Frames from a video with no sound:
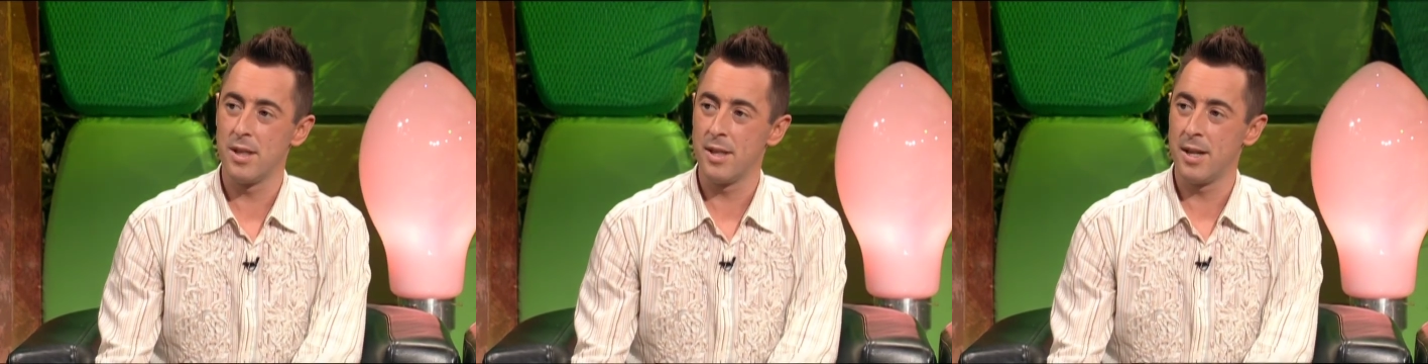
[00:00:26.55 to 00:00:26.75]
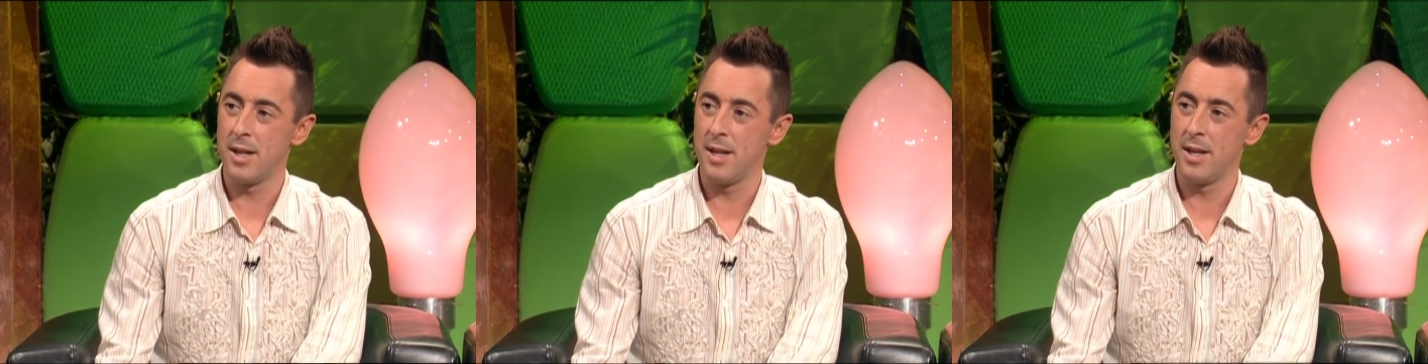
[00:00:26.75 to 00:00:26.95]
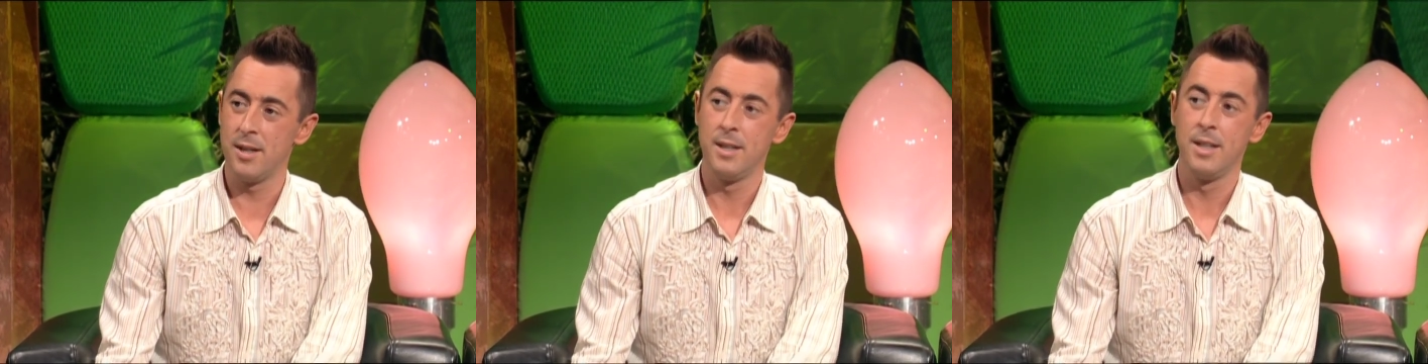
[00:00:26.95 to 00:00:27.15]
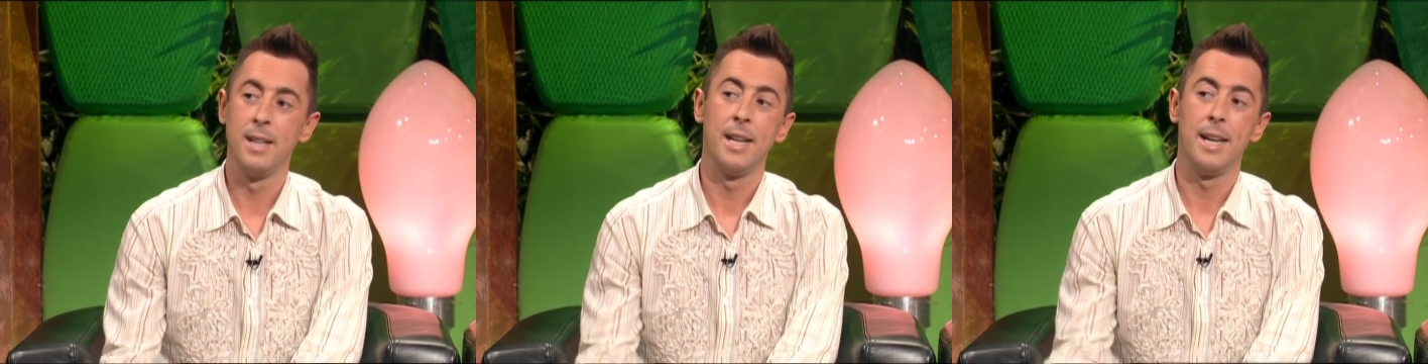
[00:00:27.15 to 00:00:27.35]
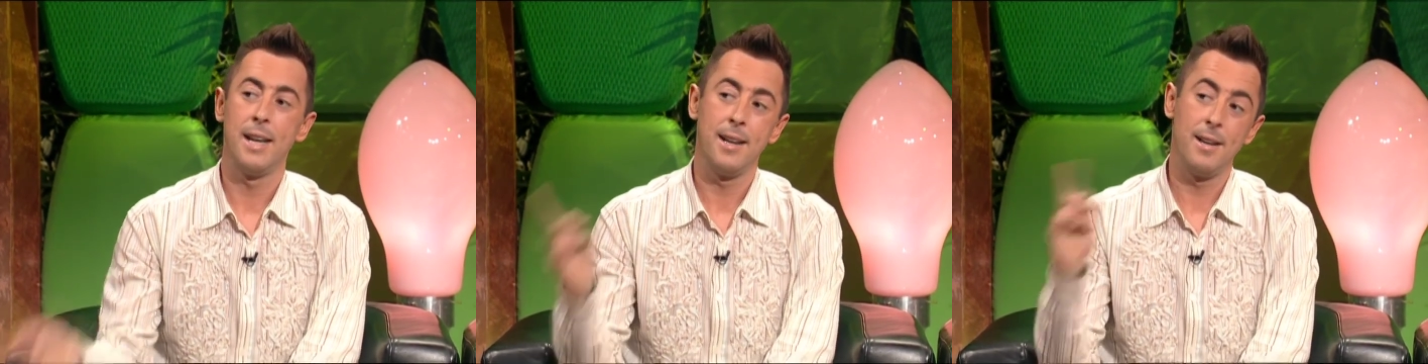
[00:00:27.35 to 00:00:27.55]
the
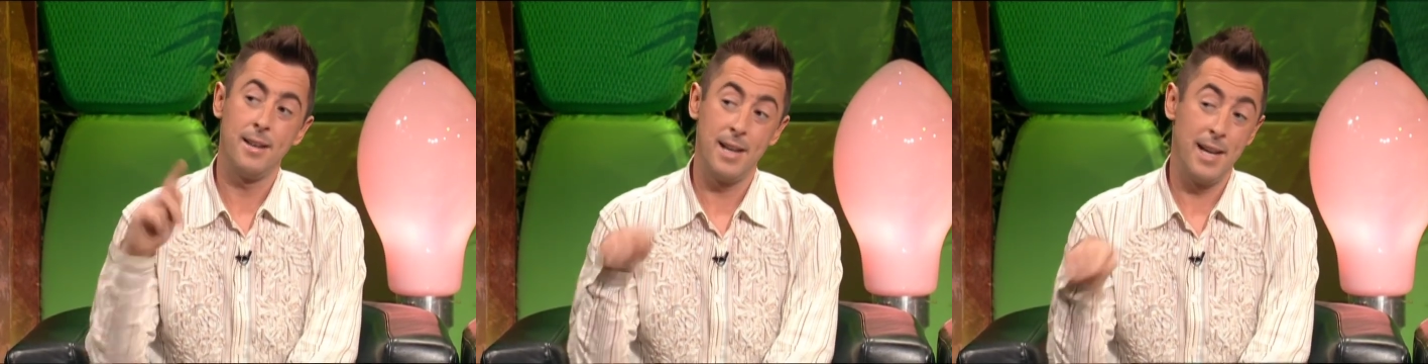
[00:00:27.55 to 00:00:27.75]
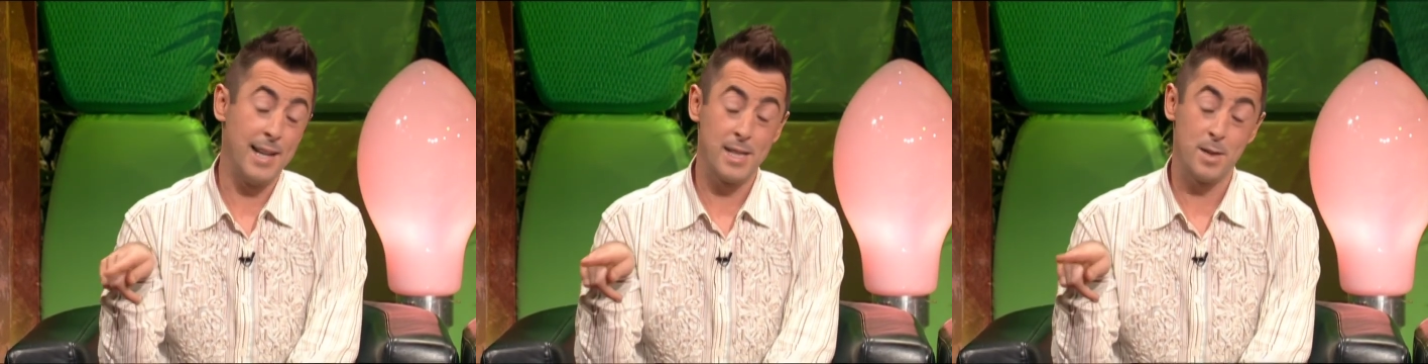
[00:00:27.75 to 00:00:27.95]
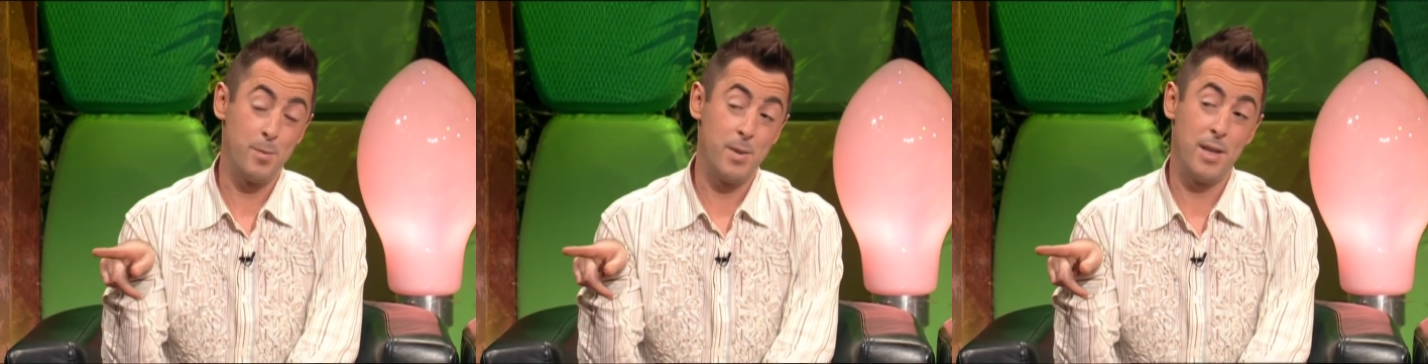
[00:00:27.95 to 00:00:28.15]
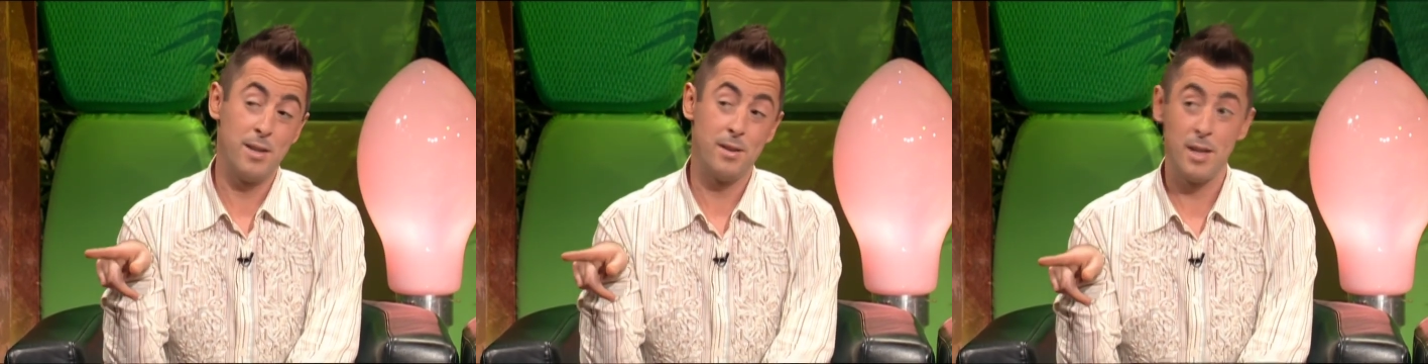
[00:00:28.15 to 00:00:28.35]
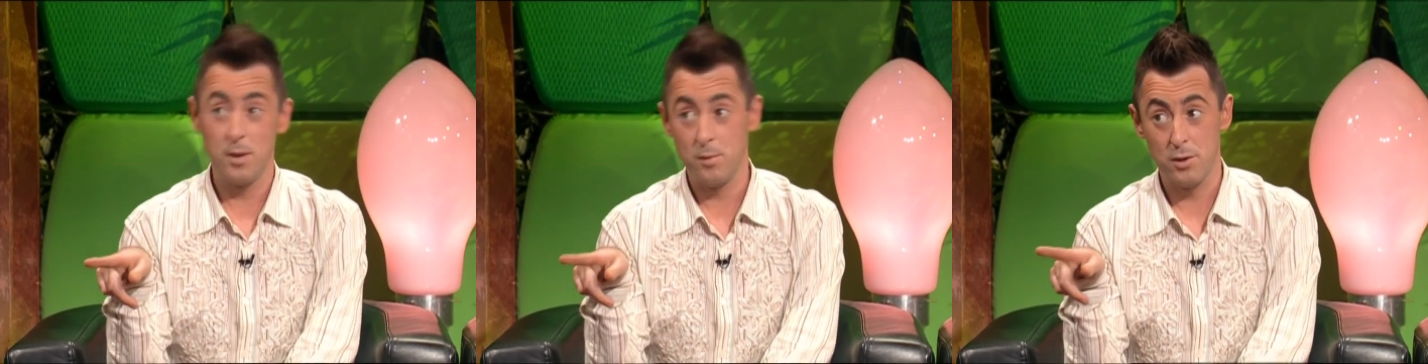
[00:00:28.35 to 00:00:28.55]
X-Men.
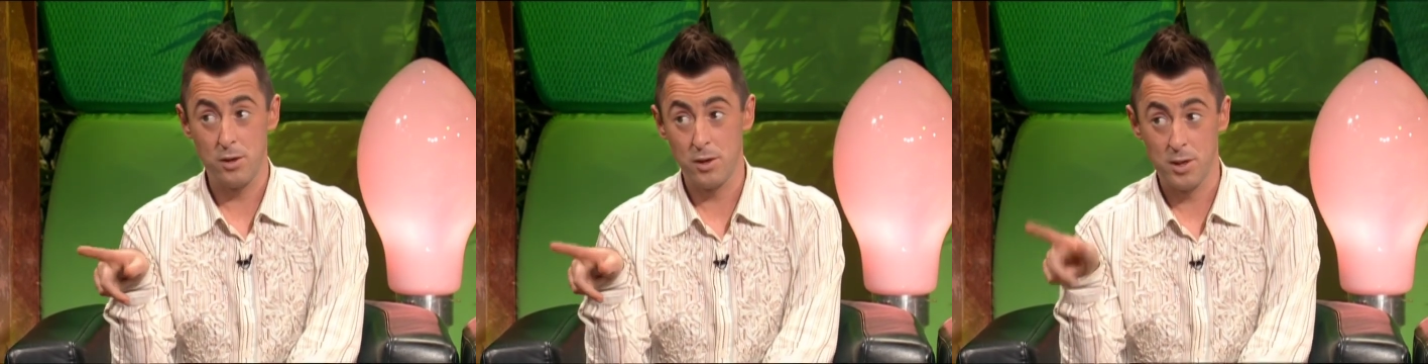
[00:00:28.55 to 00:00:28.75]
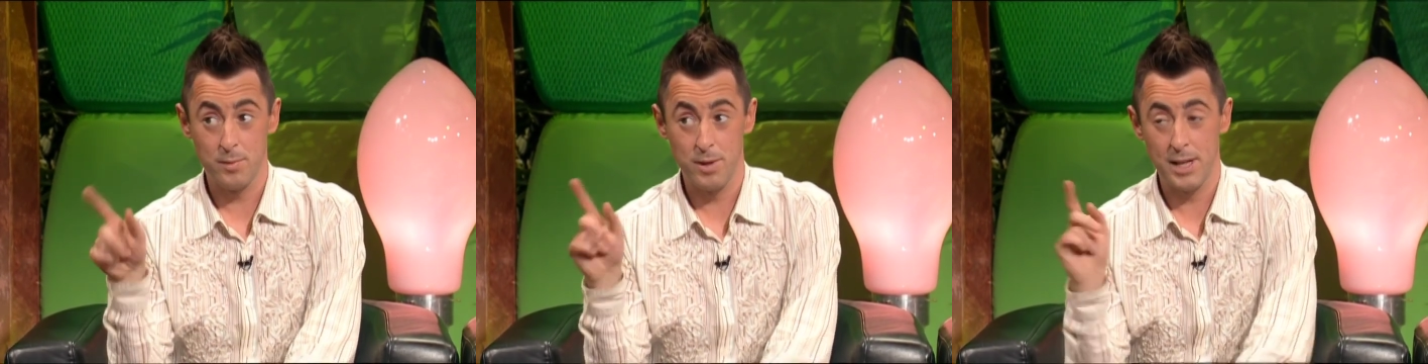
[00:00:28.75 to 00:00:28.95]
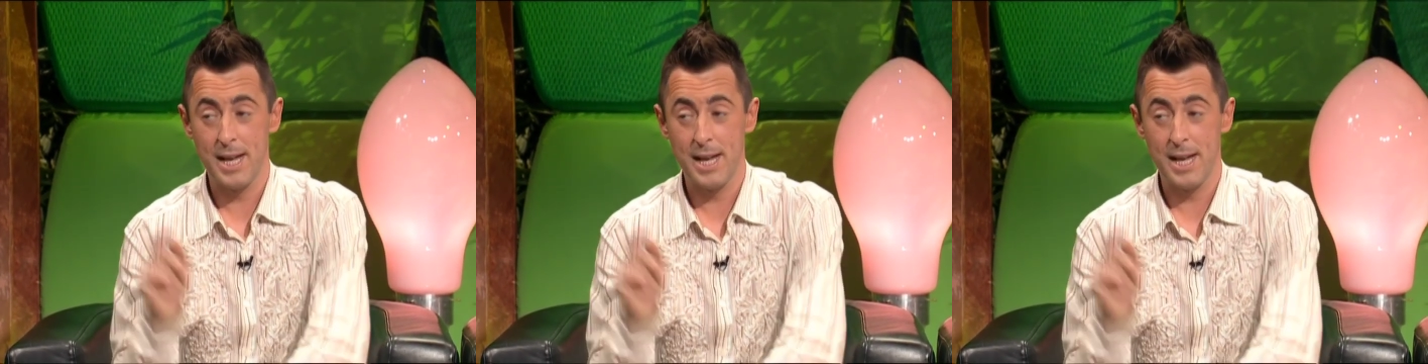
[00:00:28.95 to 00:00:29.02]
Now that we're talking about it,